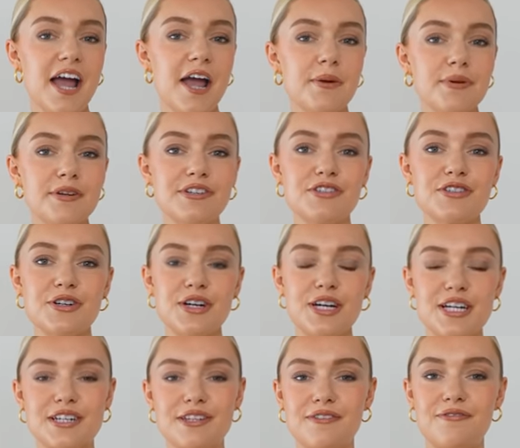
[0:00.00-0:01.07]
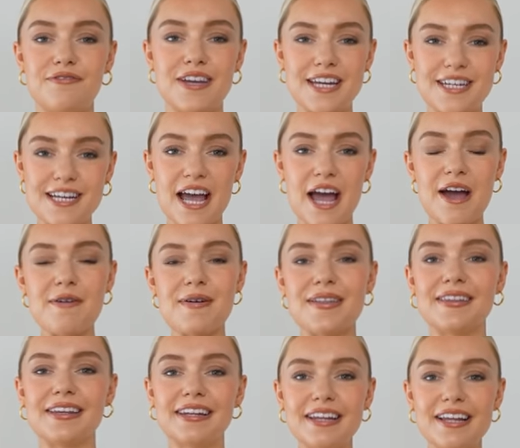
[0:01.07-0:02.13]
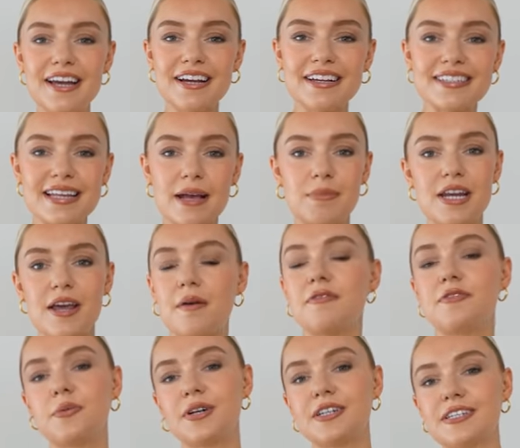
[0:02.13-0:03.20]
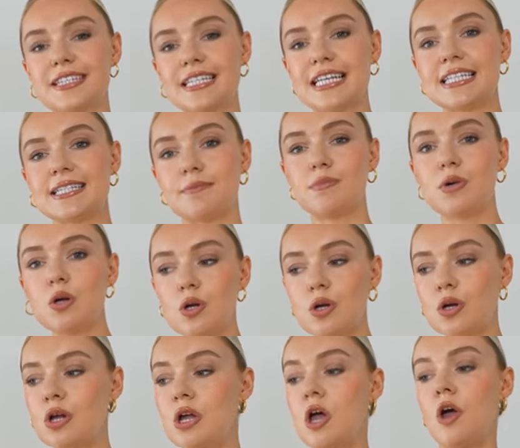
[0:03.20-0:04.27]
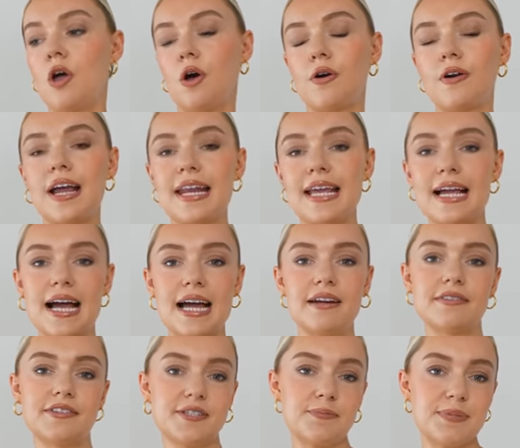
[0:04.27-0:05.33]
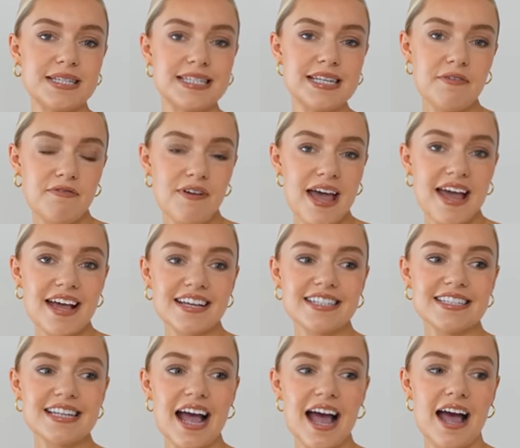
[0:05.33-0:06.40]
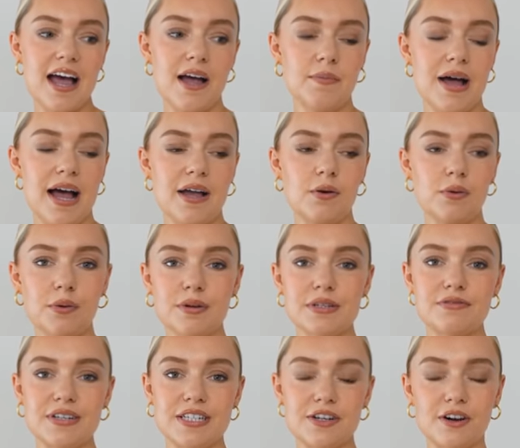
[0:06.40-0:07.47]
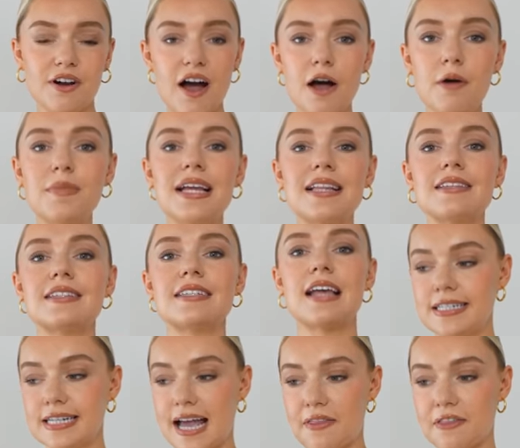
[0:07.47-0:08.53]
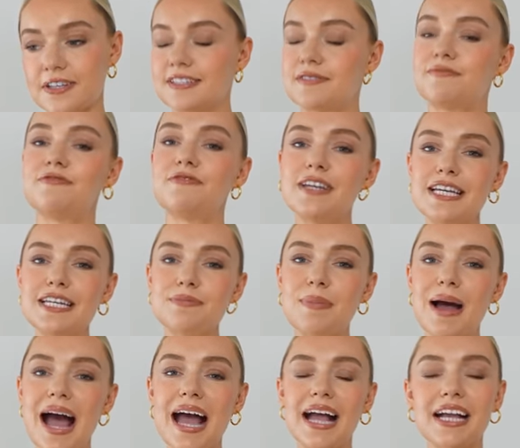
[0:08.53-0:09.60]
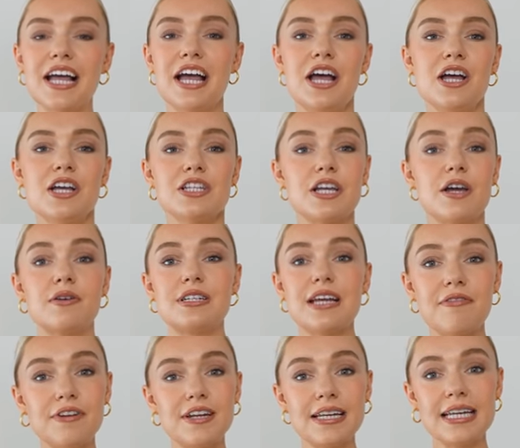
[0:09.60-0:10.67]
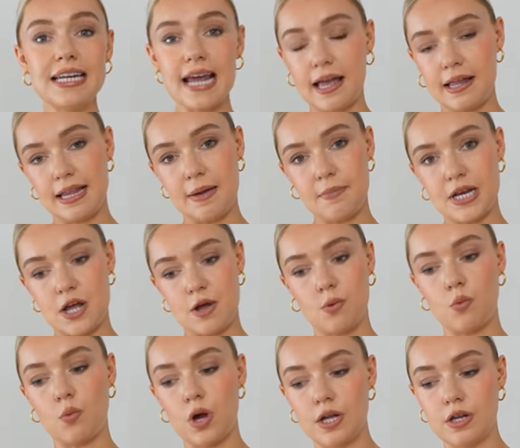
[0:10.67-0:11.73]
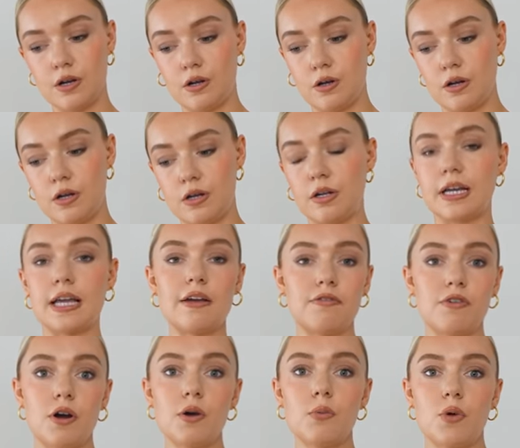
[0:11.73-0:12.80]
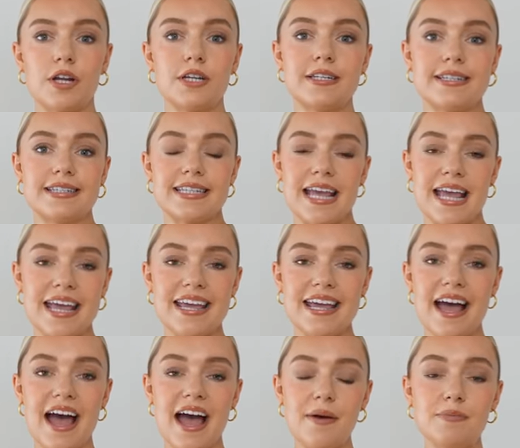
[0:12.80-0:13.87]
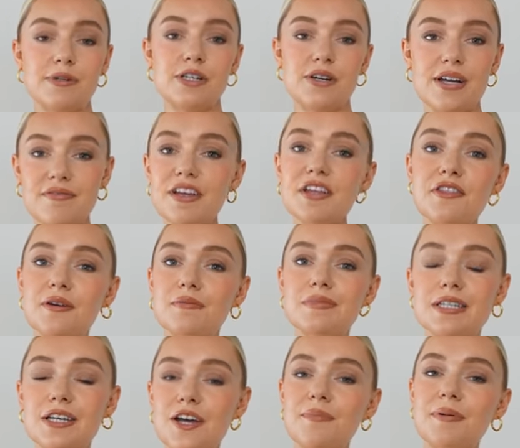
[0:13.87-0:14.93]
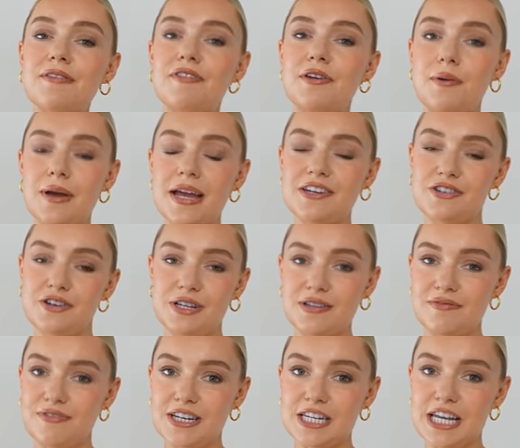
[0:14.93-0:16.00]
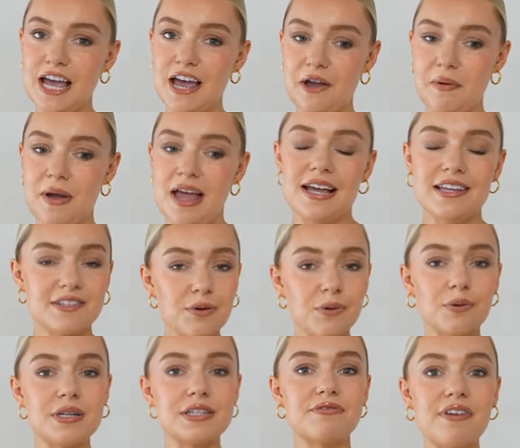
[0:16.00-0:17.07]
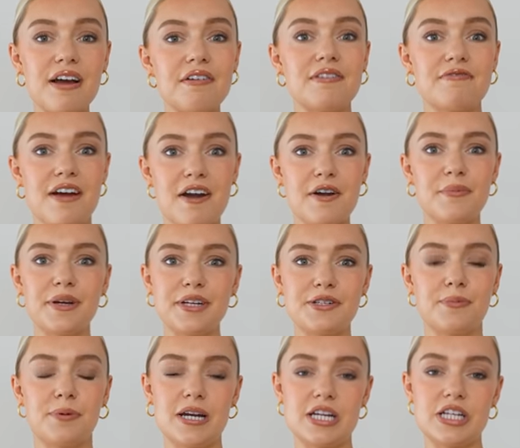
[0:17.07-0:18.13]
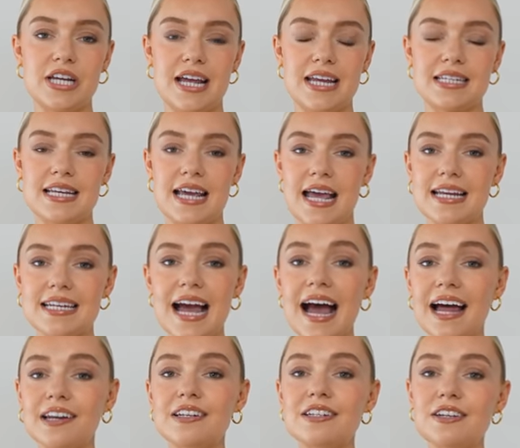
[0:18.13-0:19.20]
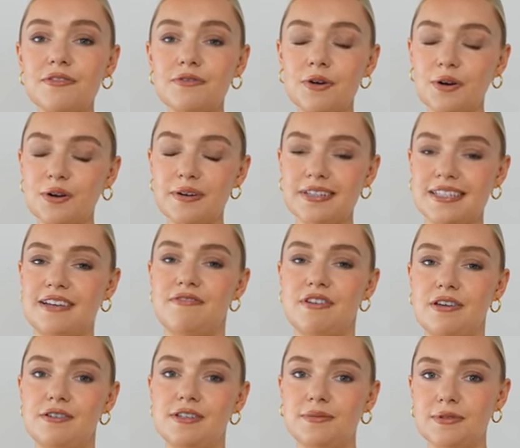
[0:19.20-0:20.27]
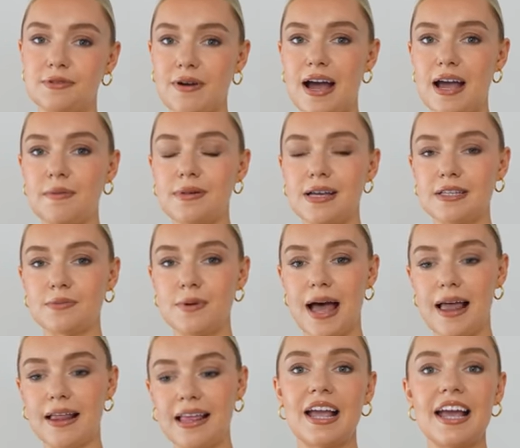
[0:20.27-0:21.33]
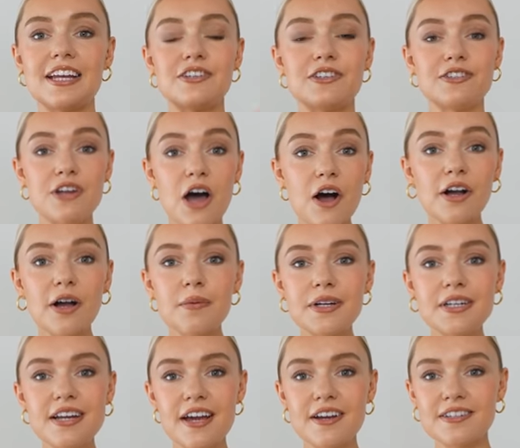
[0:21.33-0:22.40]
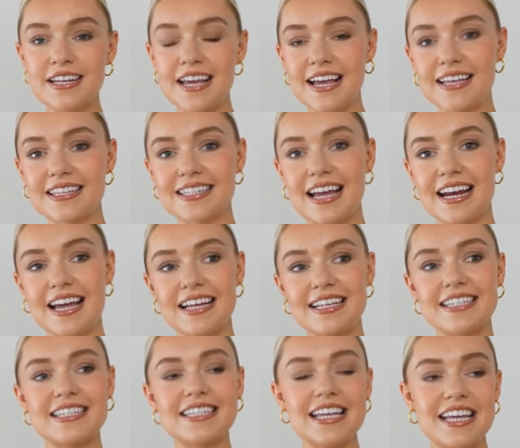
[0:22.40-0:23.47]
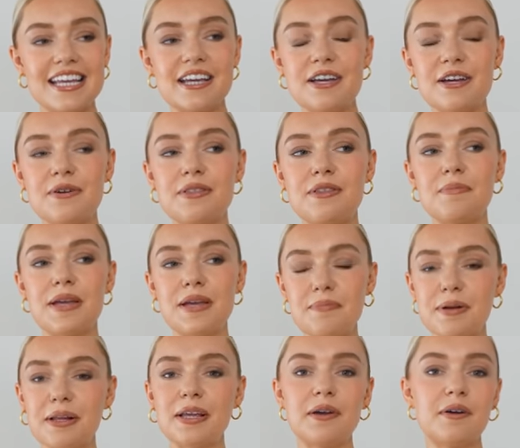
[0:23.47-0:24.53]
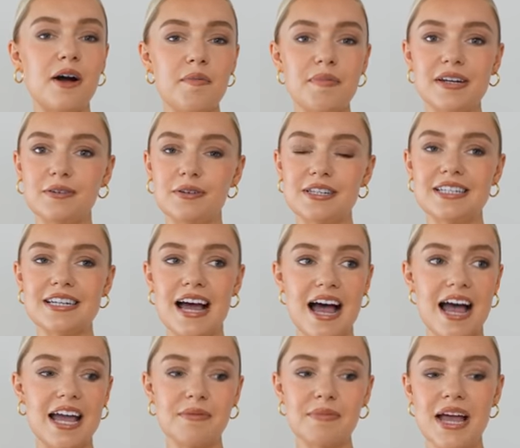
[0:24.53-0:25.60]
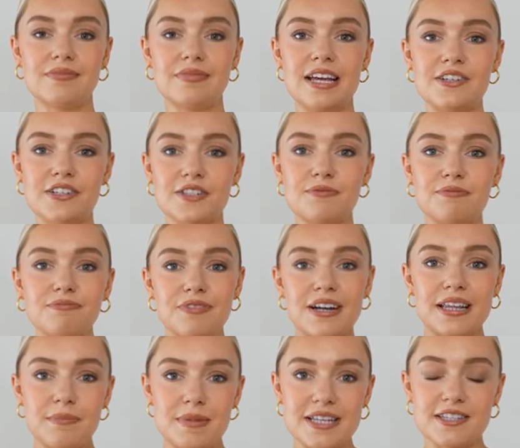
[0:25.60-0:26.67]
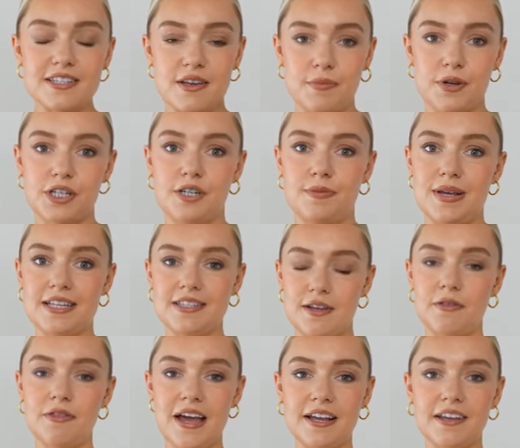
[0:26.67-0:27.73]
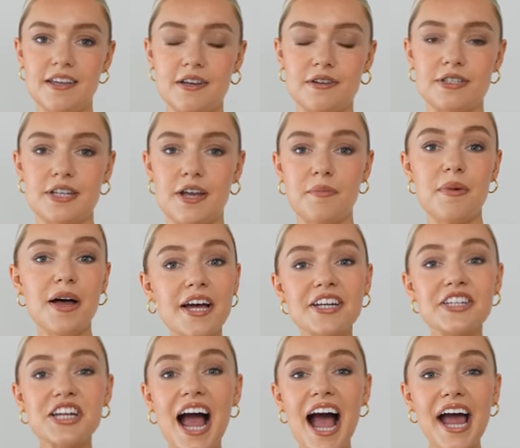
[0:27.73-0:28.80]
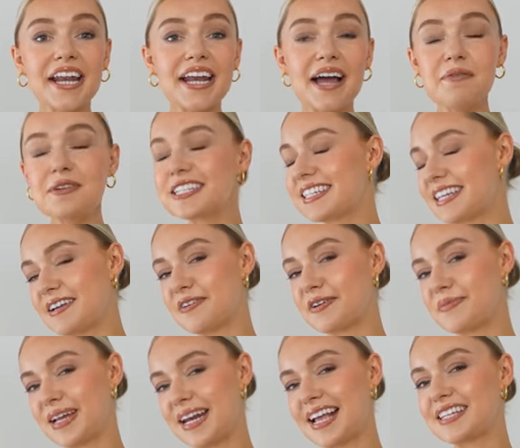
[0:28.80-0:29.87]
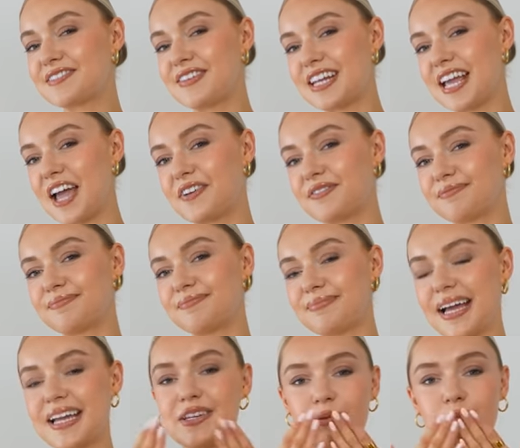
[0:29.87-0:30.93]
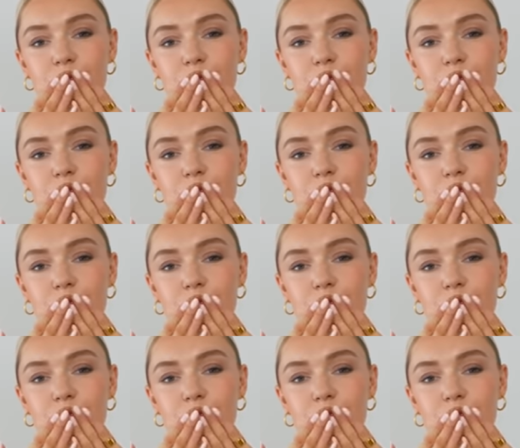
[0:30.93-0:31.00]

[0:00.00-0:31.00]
I hope you enjoyed the video and the looks. Let me know if you want to see some more or any kind of specifics. I always read your comments to gather some feedback. So definitely let me know what you're looking for and want to see. Do give it a thumbs up if you enjoyed the video. It's always very, very much appreciated. And of course, if you you subscribe as well. It does not go unnoticed, and I see you, the people who comment all the time. It just really means so much to me. So thank you so much, and I will see you in my next video. Bye.